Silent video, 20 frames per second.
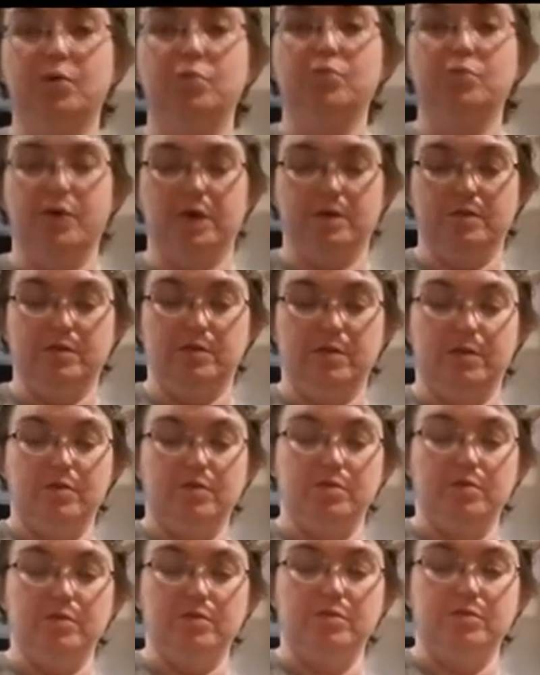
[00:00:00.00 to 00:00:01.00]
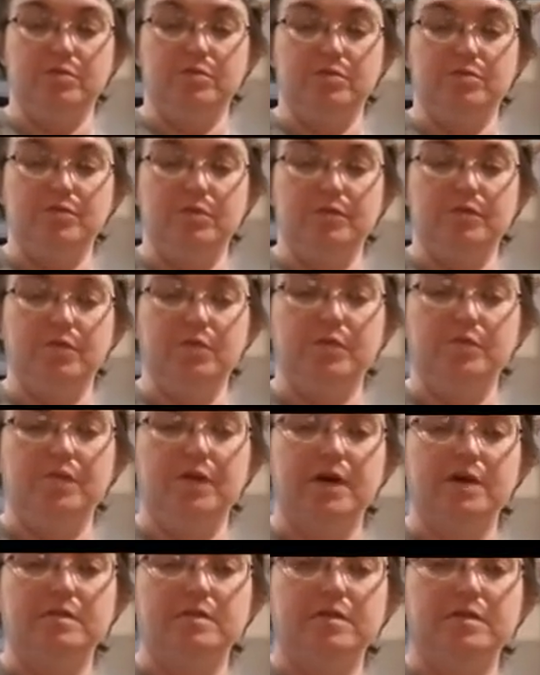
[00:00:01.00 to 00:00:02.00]
with 1, 2, 3, 4, 5,
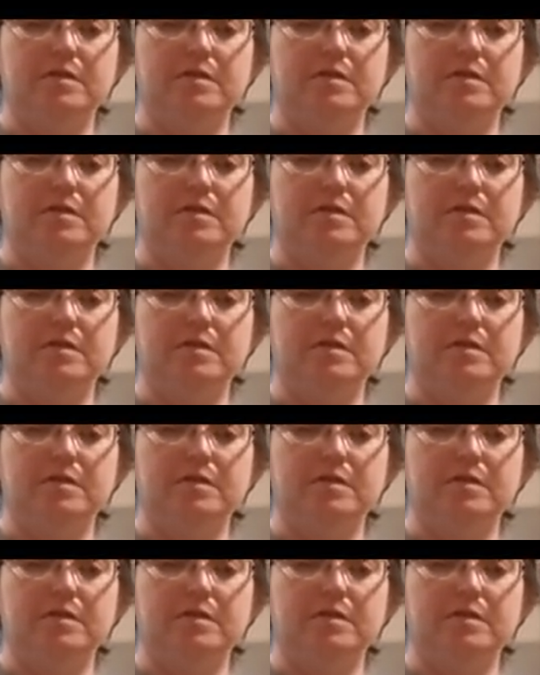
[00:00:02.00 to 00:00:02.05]
6,